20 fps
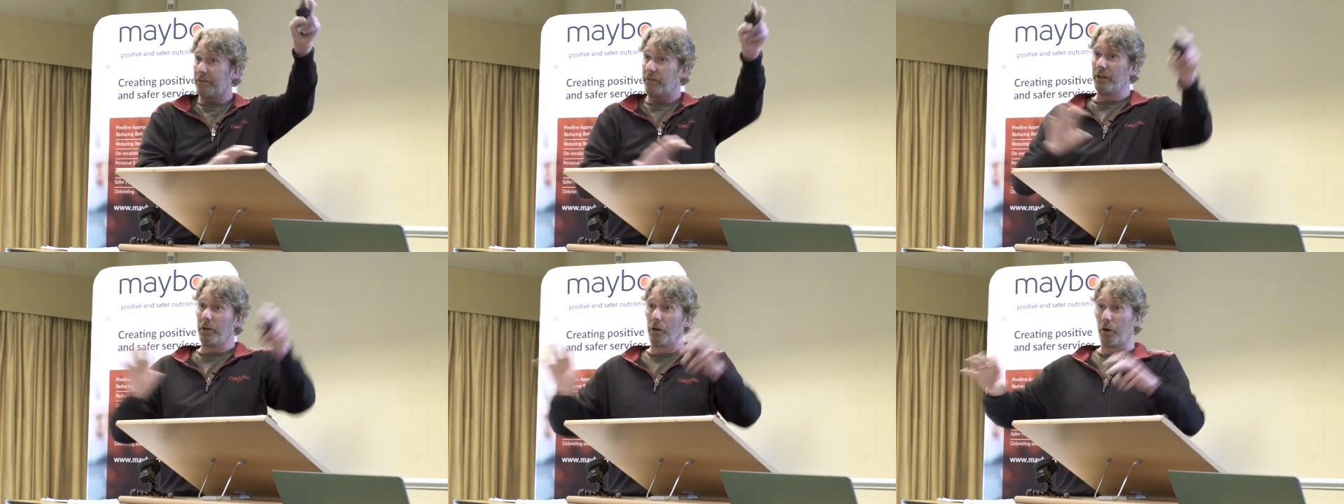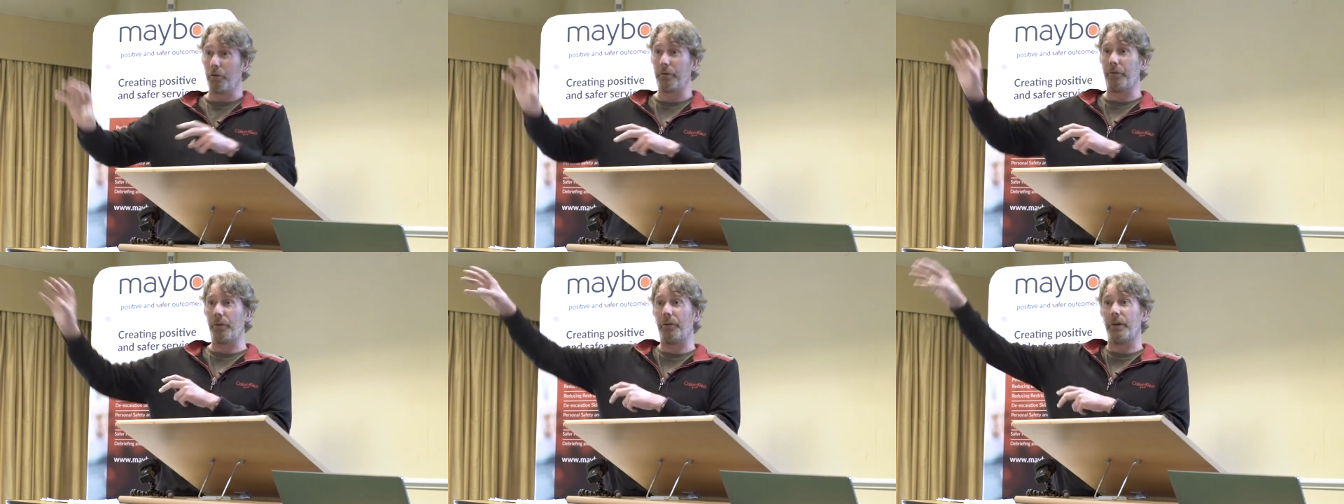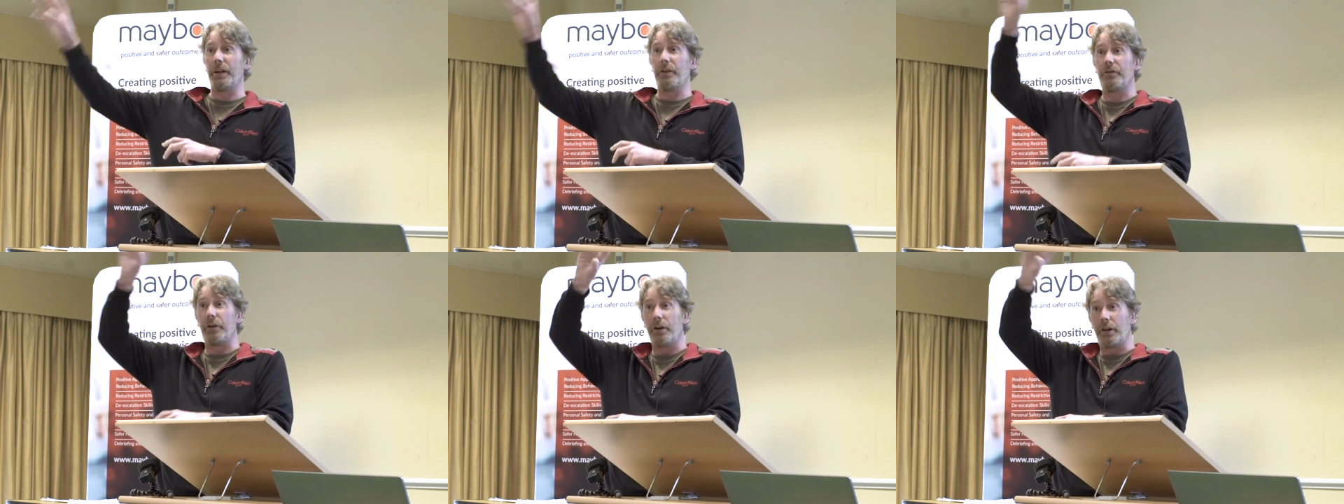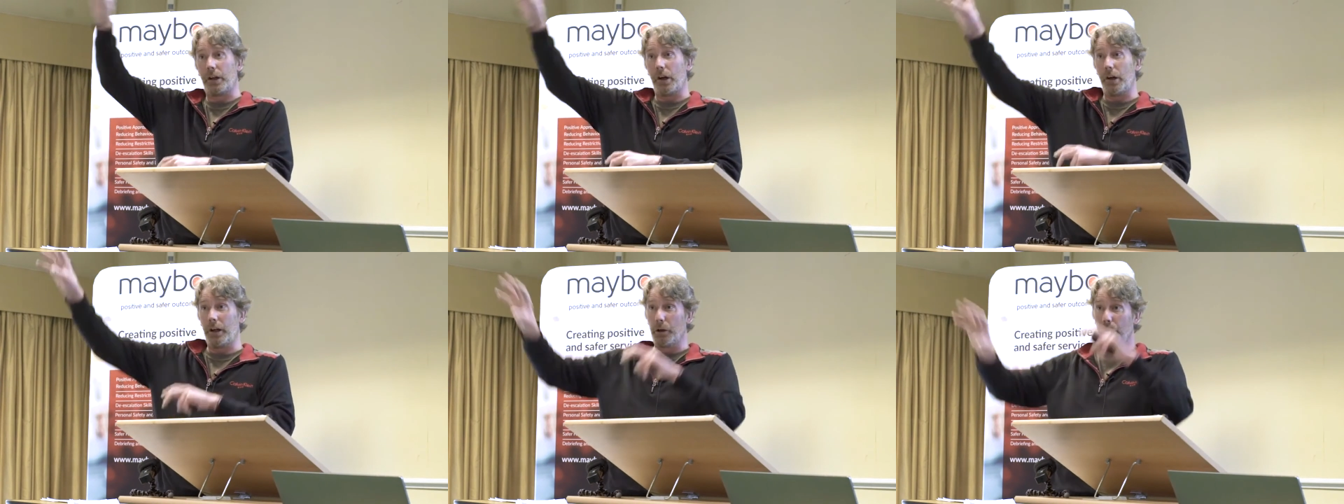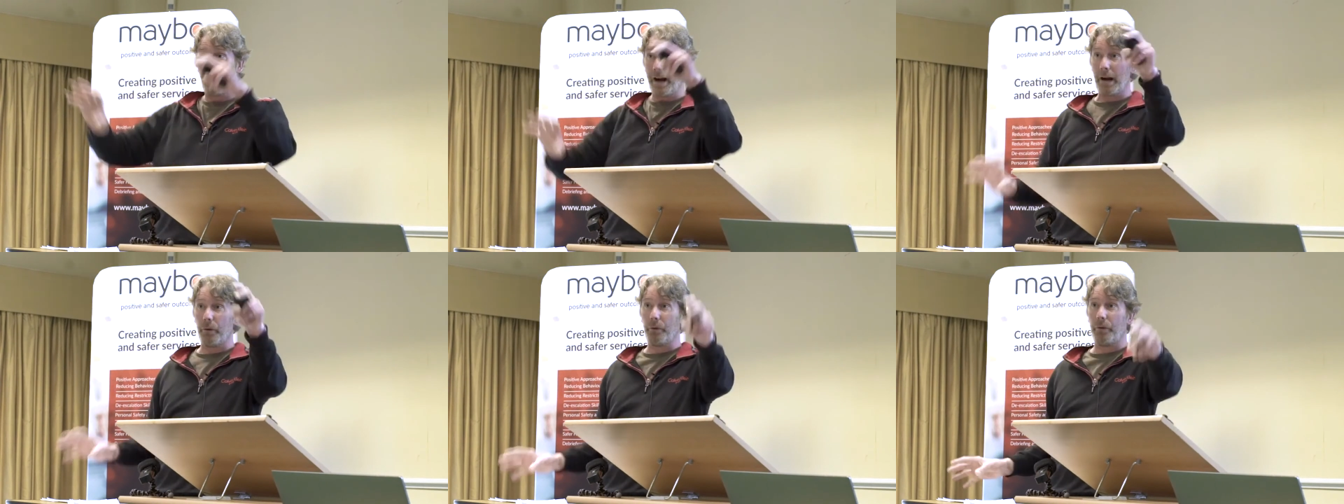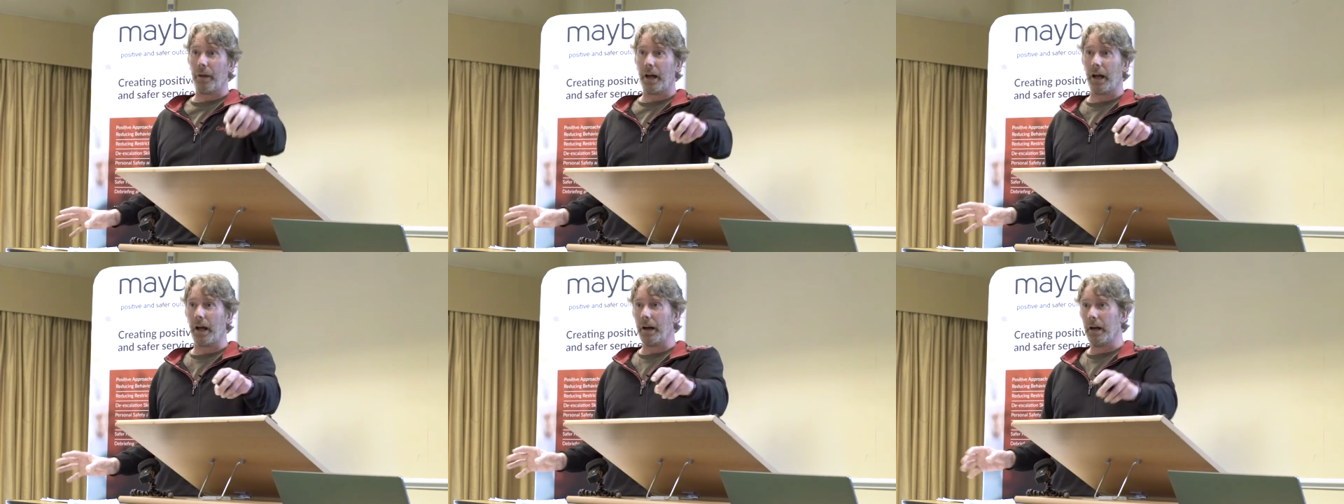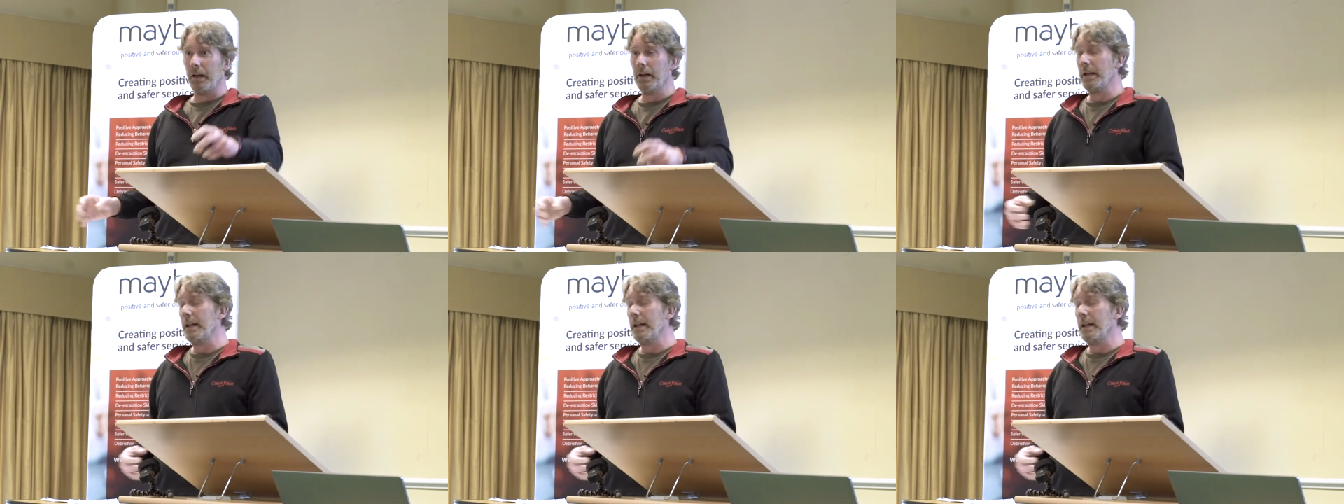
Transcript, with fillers: see a lot of the things that are going around that.